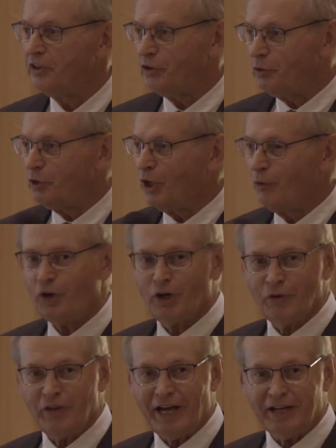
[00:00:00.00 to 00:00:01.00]
You don't
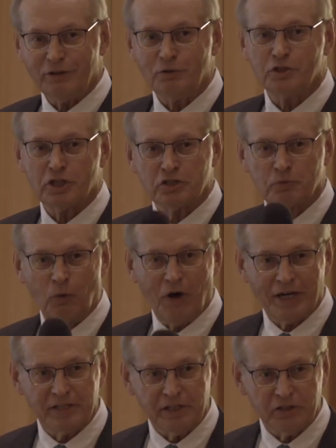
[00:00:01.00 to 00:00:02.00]
know that. You just
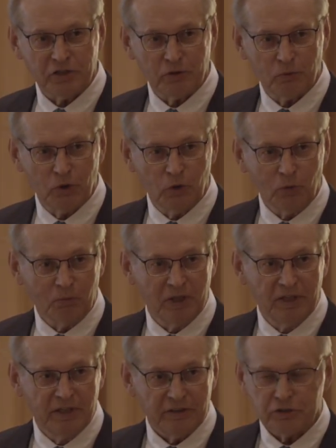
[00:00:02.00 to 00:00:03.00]
walked into the room.
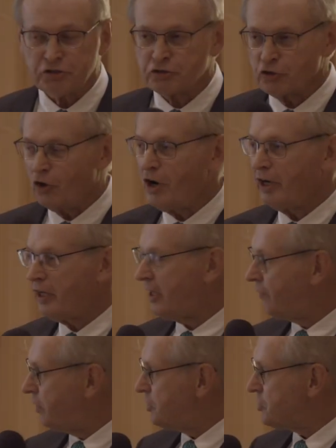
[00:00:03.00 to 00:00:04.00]
There's strong
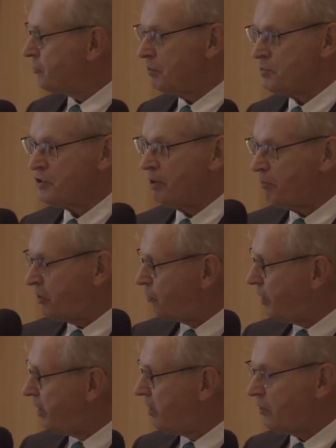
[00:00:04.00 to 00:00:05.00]
evidence from some of the
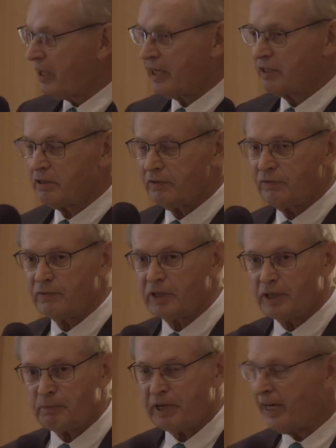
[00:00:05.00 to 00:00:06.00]
radioactive
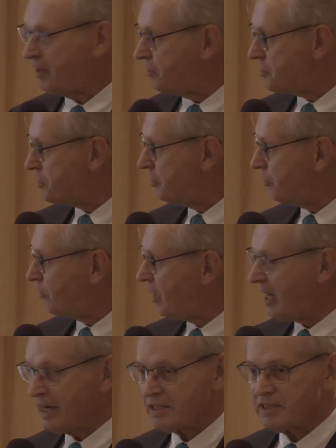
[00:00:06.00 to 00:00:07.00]
patterns in the
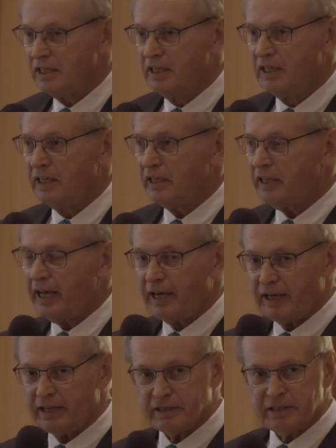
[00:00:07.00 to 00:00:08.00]
rocks
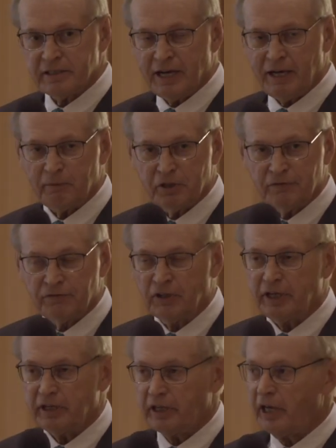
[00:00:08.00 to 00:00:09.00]
that at the time of the
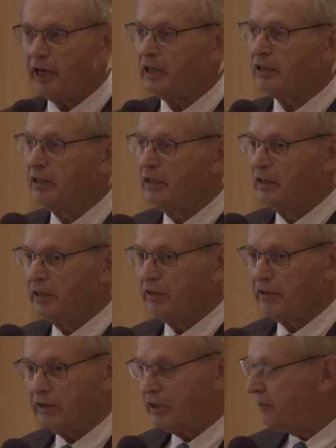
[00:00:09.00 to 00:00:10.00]
flood again,
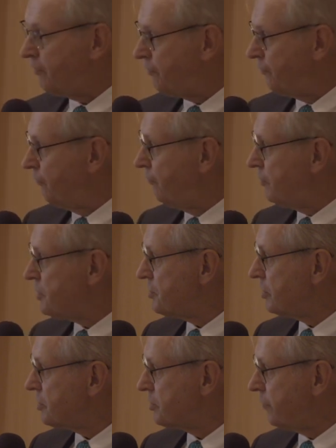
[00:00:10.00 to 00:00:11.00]
the
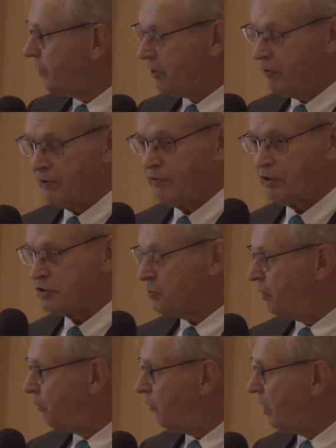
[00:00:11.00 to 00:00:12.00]
physics of the universe
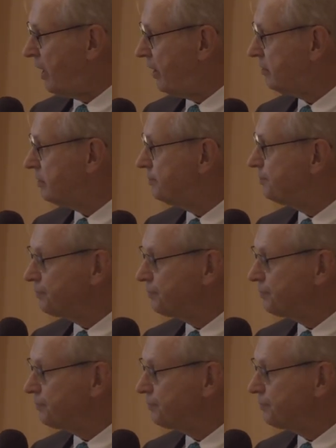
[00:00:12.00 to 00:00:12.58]
went wild.